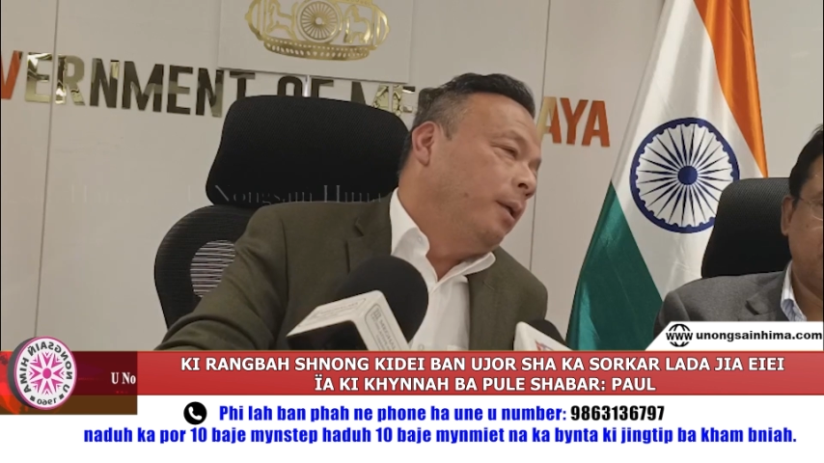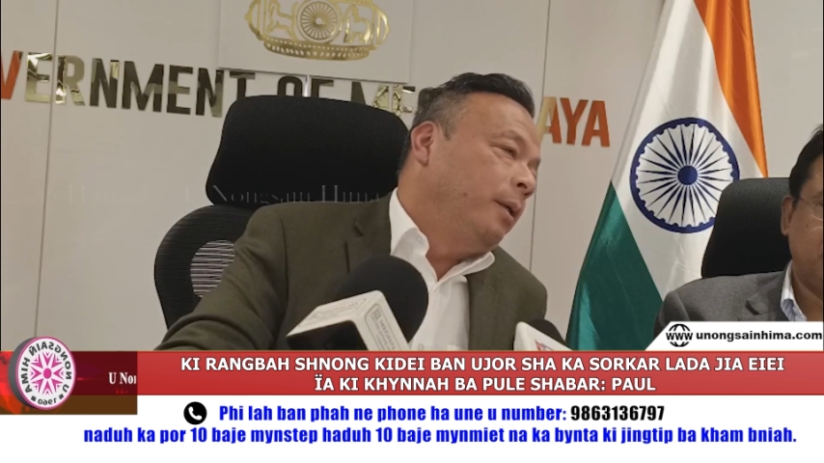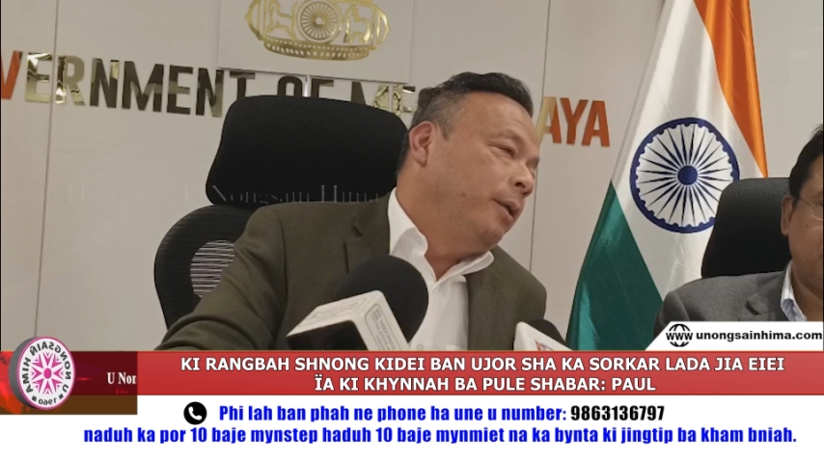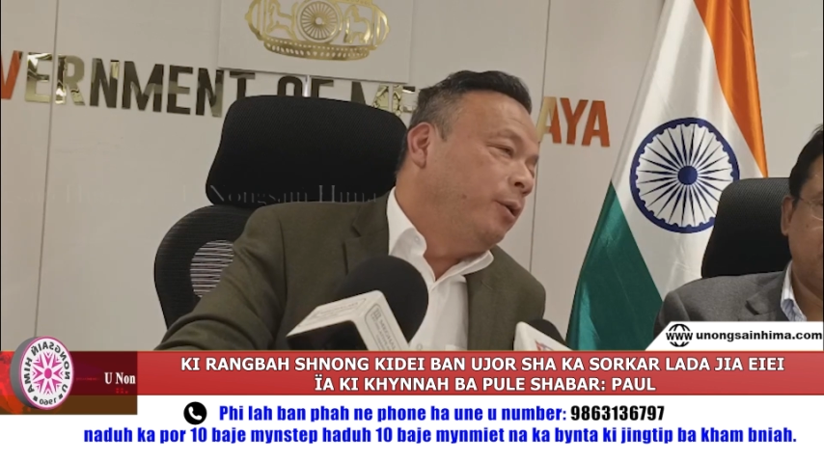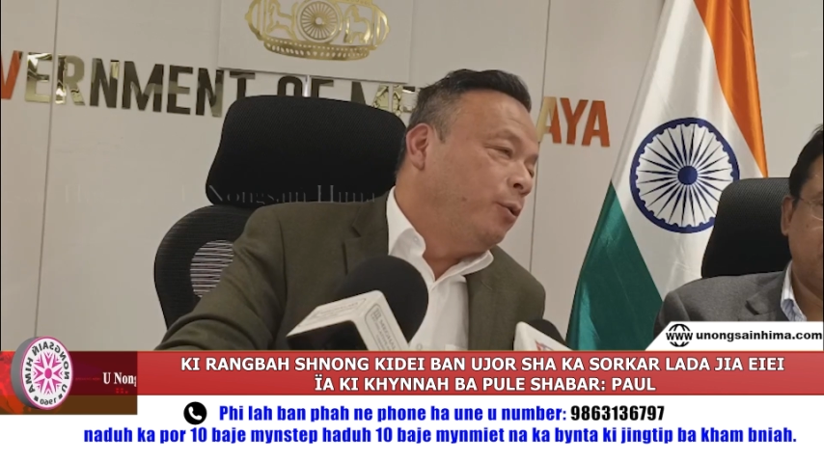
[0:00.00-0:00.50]

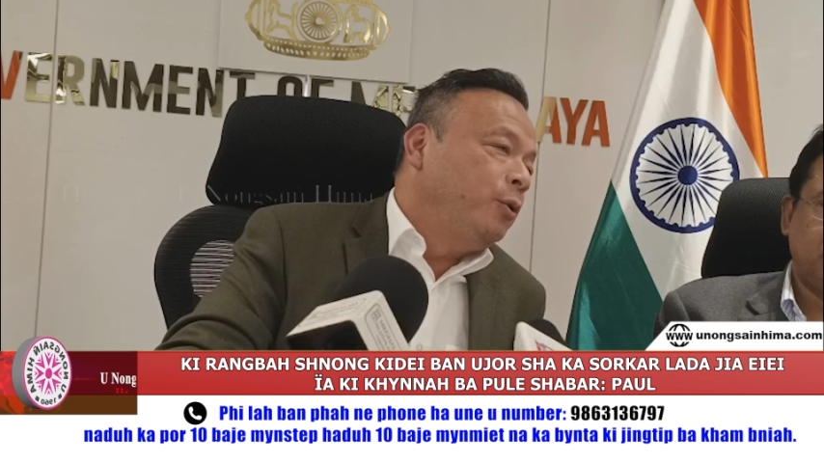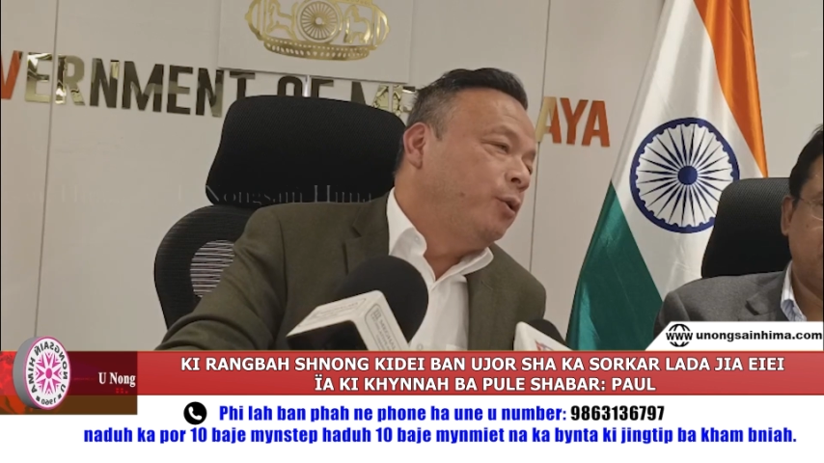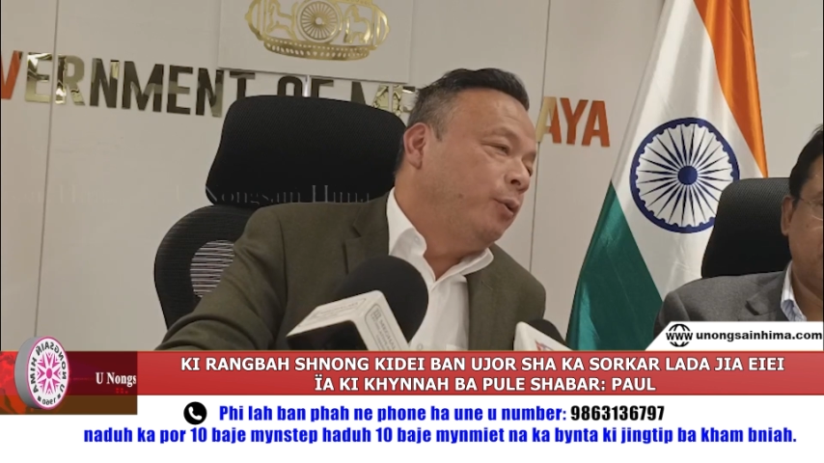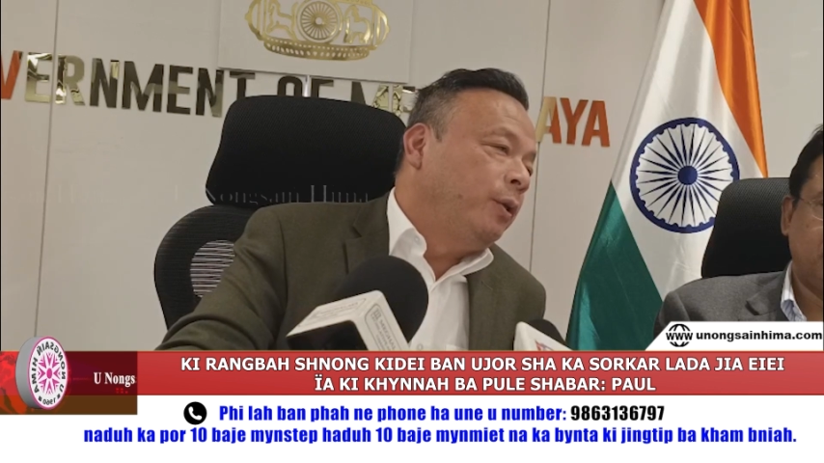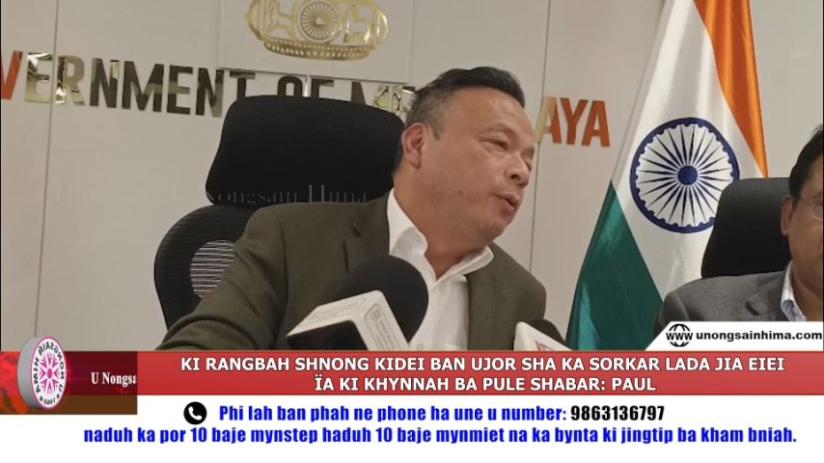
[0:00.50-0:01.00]
issues
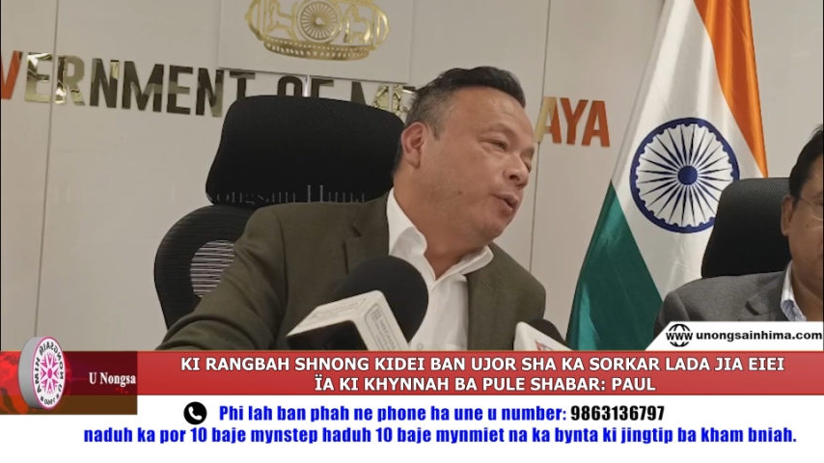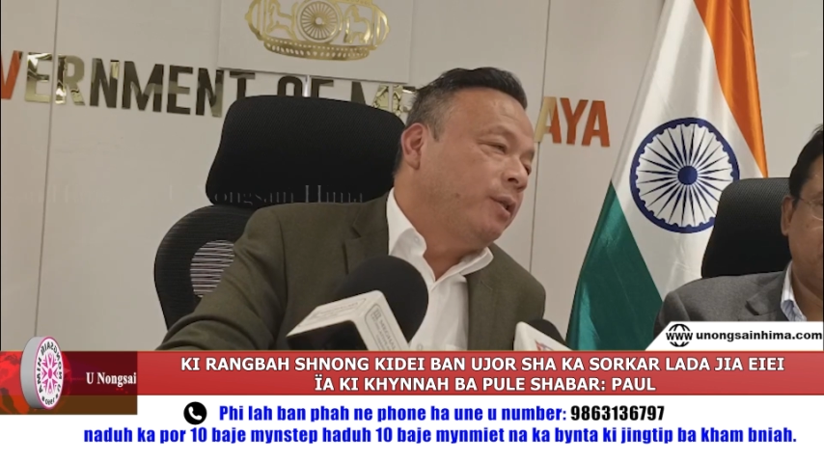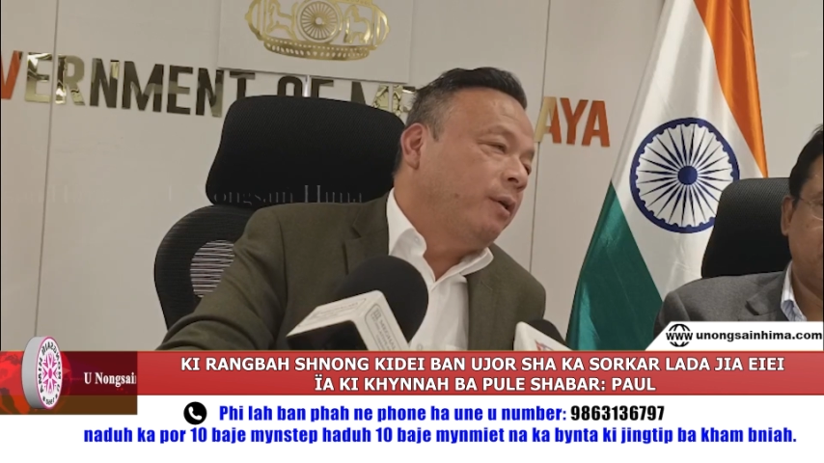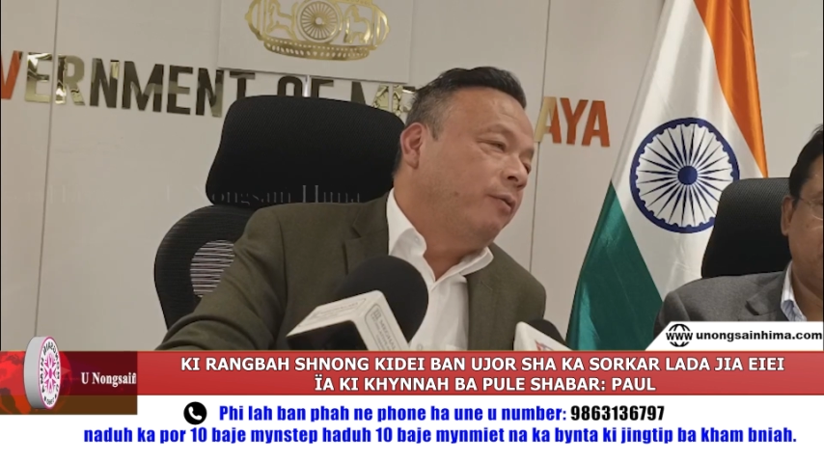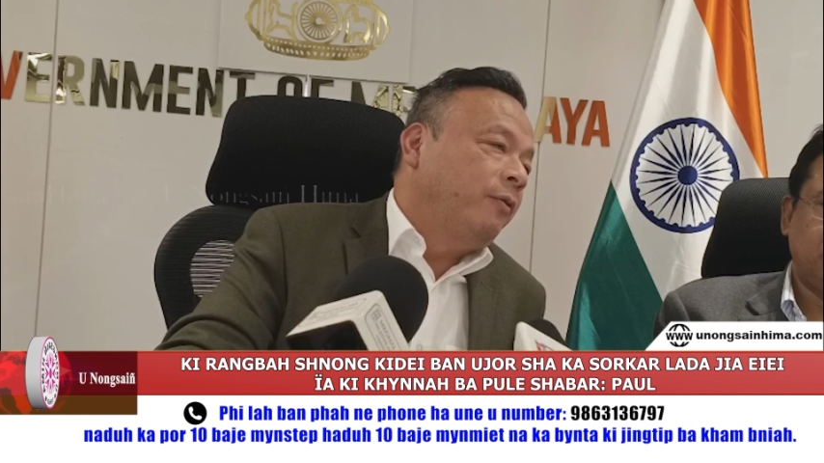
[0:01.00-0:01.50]
to the
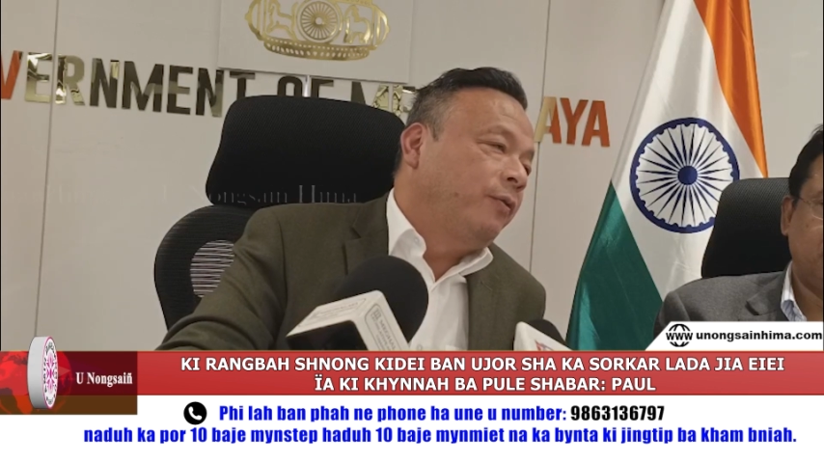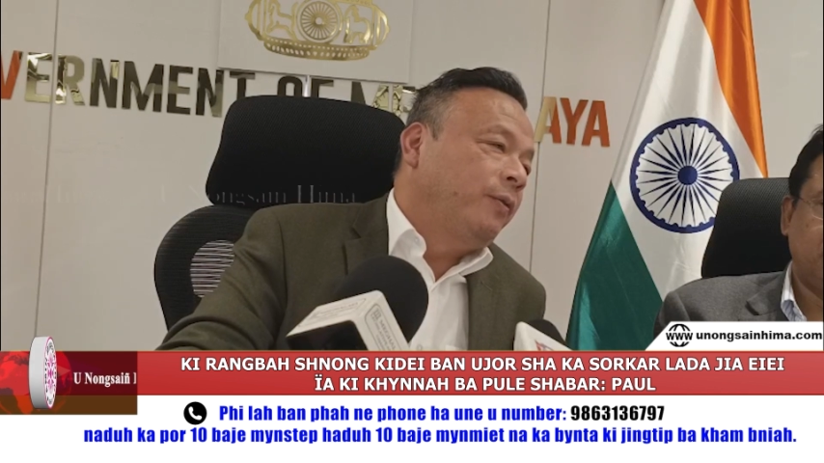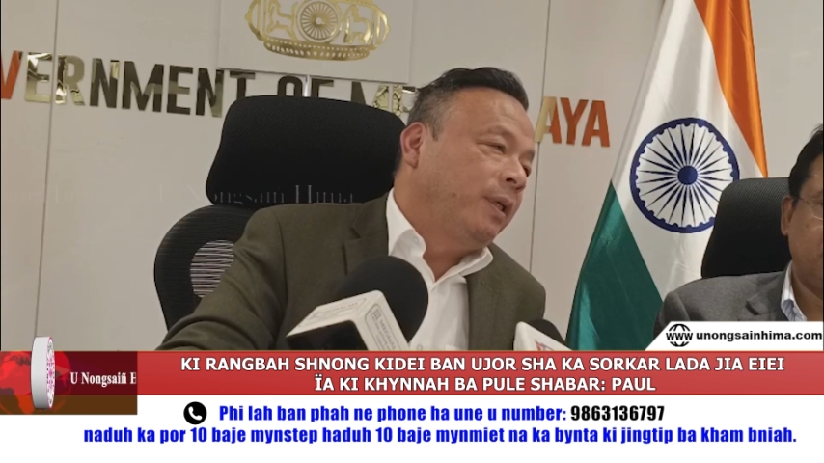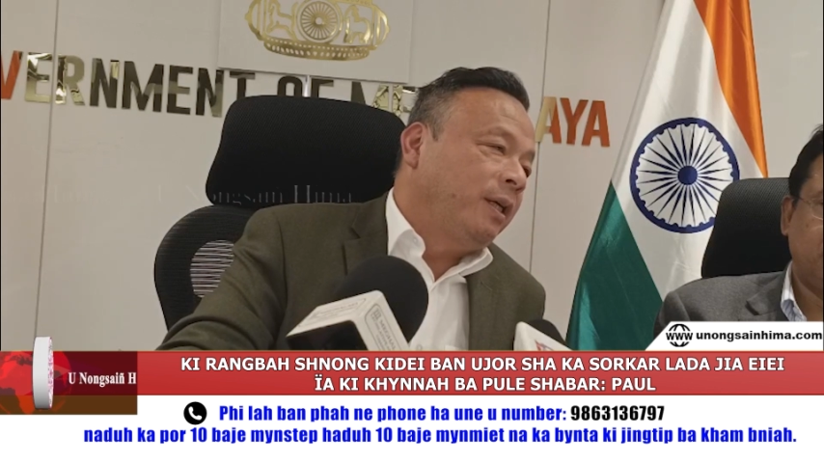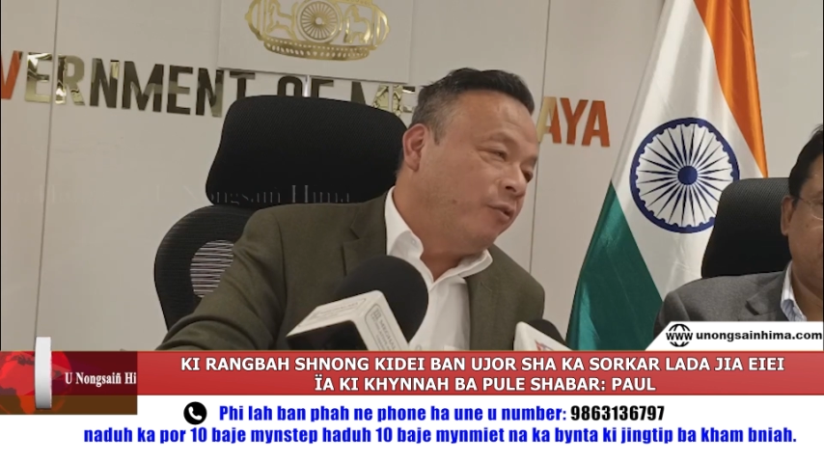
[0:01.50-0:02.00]
notice of
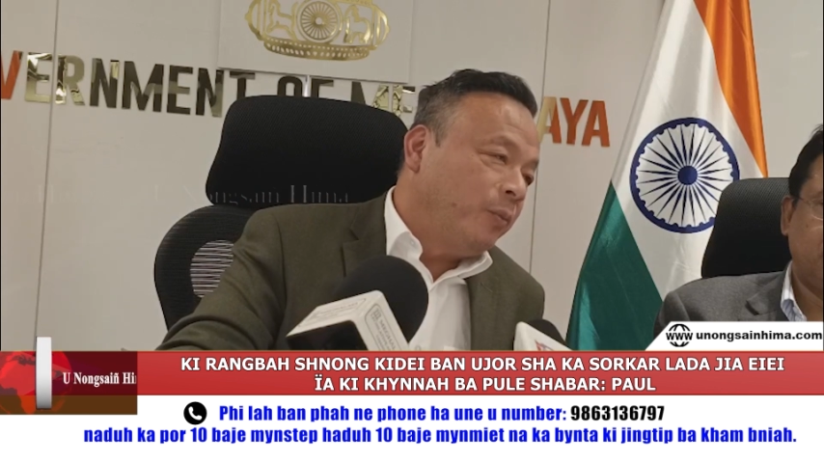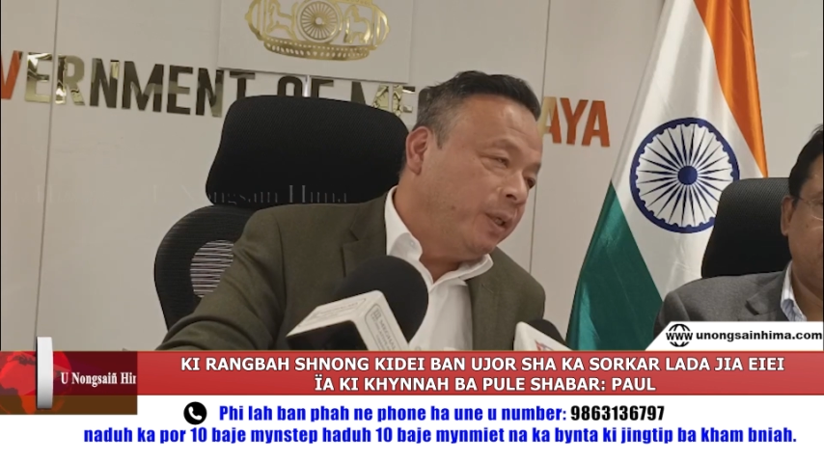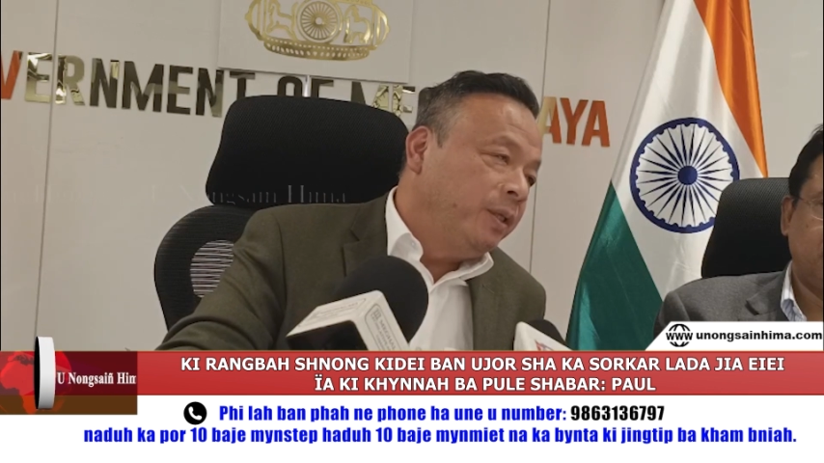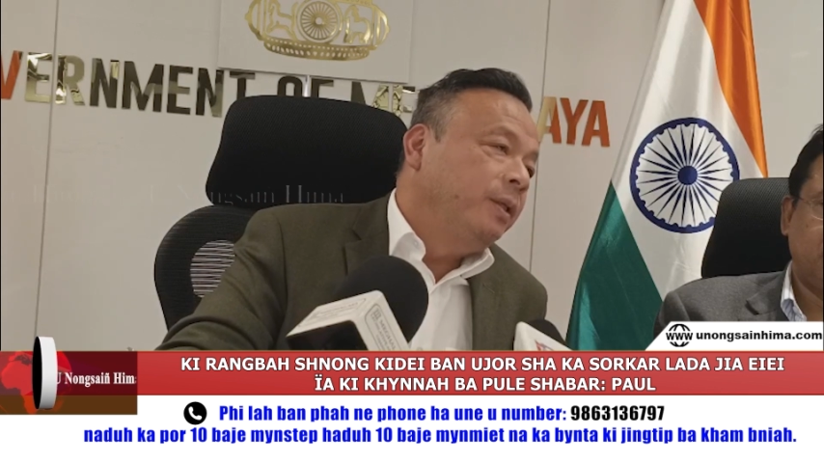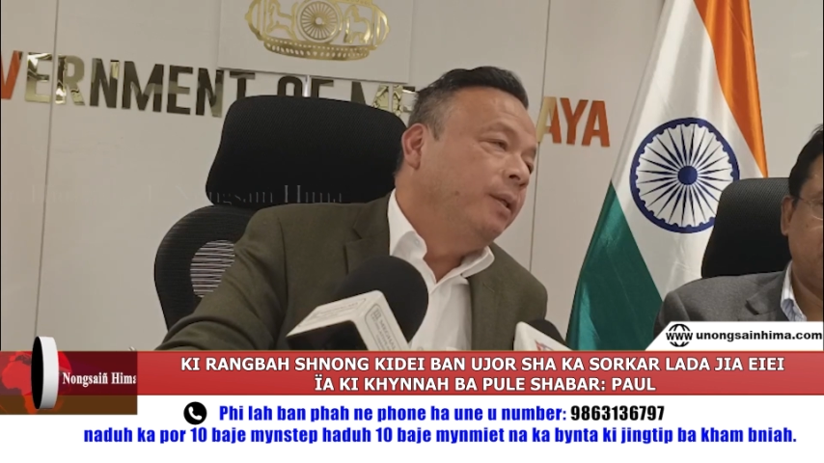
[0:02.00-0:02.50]
the
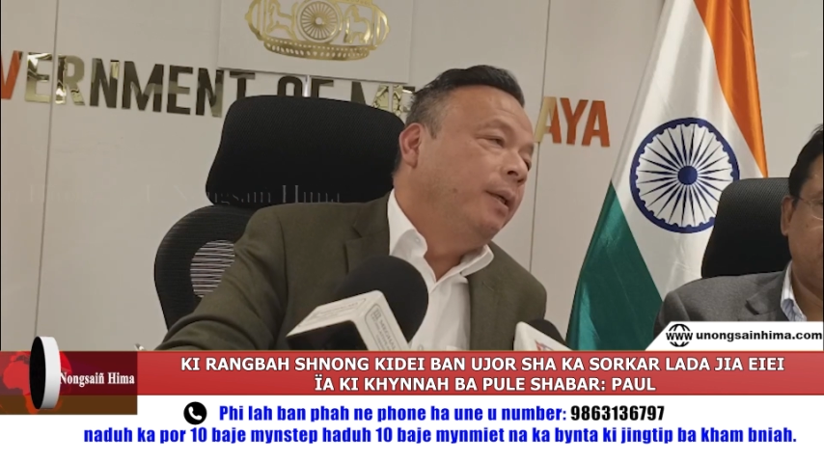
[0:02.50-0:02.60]
government